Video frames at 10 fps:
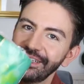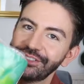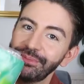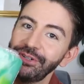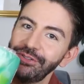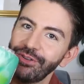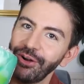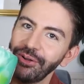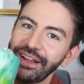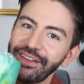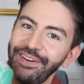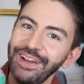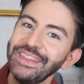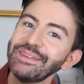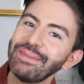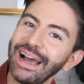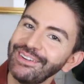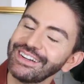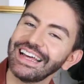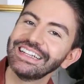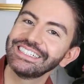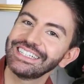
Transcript: some loo roll and I find that Poundland